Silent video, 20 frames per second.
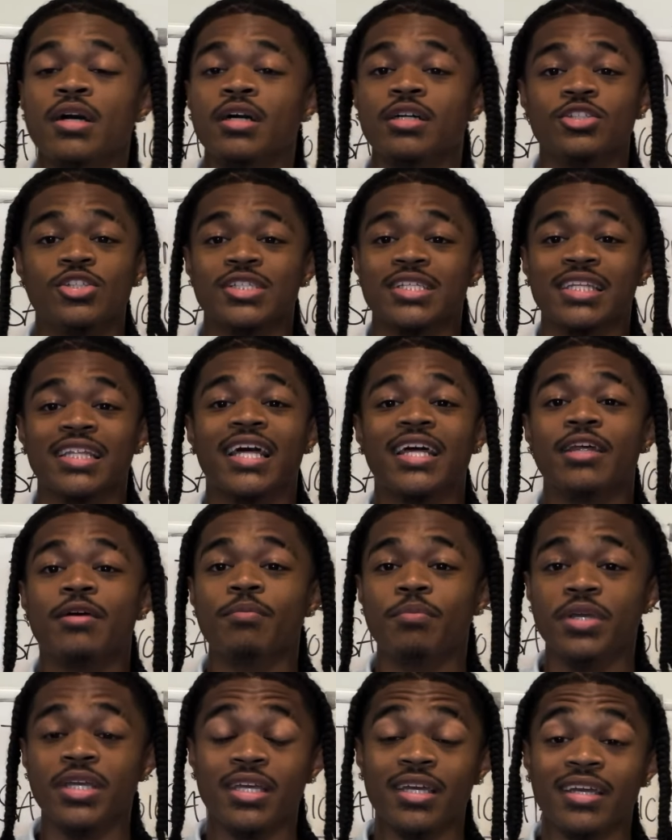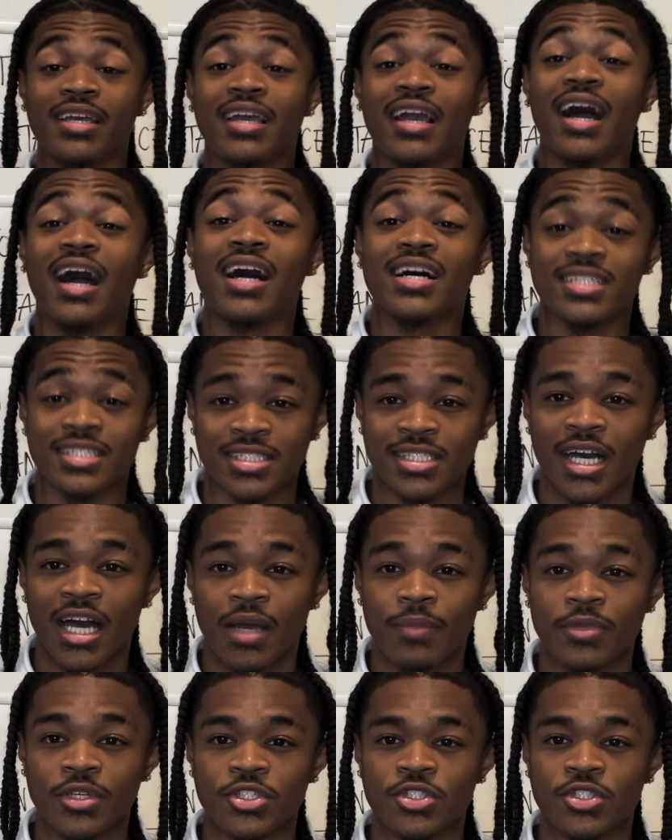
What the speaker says: just let it be in God's timing.